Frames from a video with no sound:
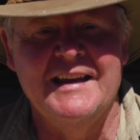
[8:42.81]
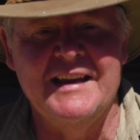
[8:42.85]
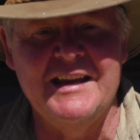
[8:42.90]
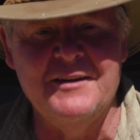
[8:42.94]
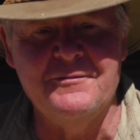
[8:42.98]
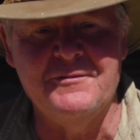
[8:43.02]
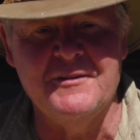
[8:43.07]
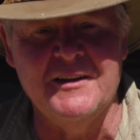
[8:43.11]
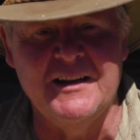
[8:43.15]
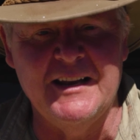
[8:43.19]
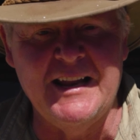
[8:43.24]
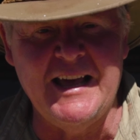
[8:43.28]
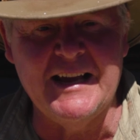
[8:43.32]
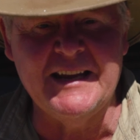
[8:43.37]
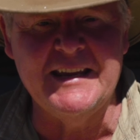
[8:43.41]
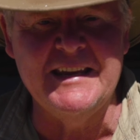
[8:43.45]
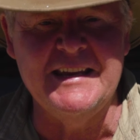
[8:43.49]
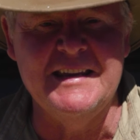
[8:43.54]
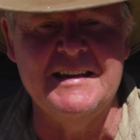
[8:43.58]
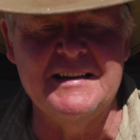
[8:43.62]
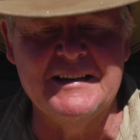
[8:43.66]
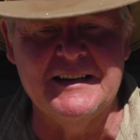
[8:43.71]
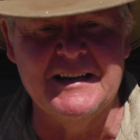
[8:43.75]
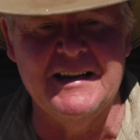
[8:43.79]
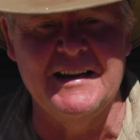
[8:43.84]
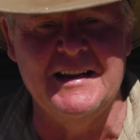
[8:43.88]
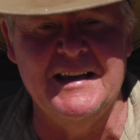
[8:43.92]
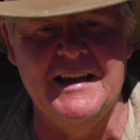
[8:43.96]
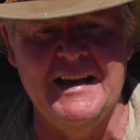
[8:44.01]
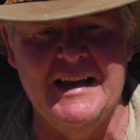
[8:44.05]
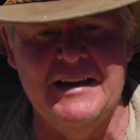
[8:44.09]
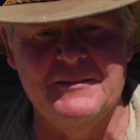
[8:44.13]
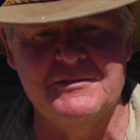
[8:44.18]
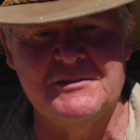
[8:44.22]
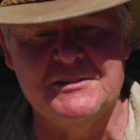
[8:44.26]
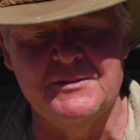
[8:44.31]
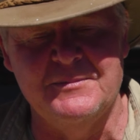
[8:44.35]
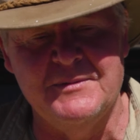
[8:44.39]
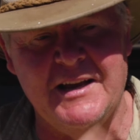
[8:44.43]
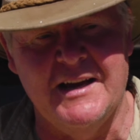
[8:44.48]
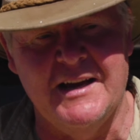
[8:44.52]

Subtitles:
If you're lucky, you're going to have some